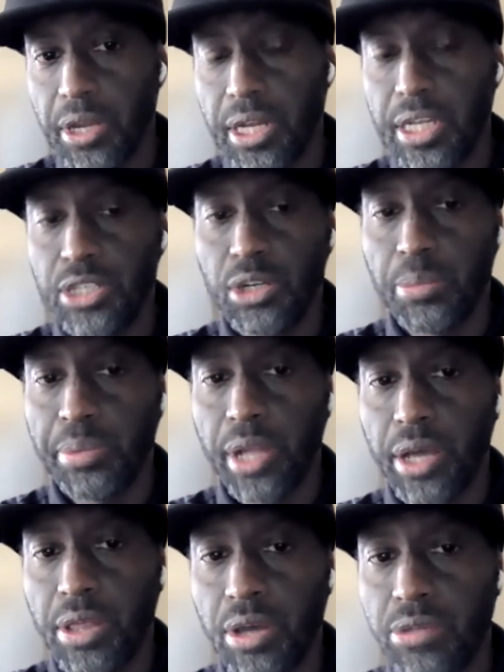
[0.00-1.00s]
I'm going to need you to
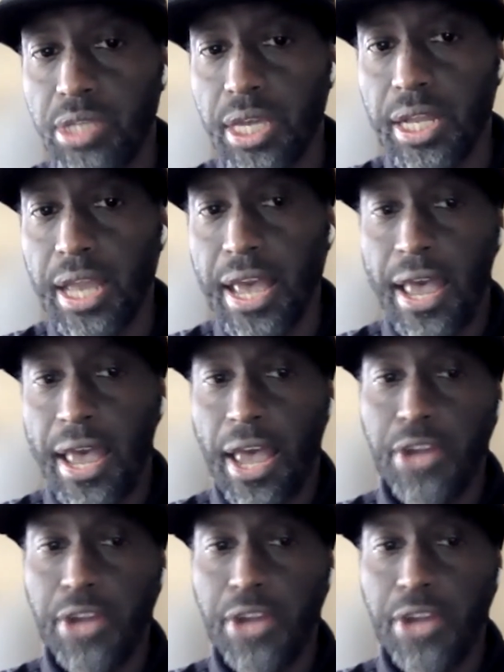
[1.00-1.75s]
plug those in.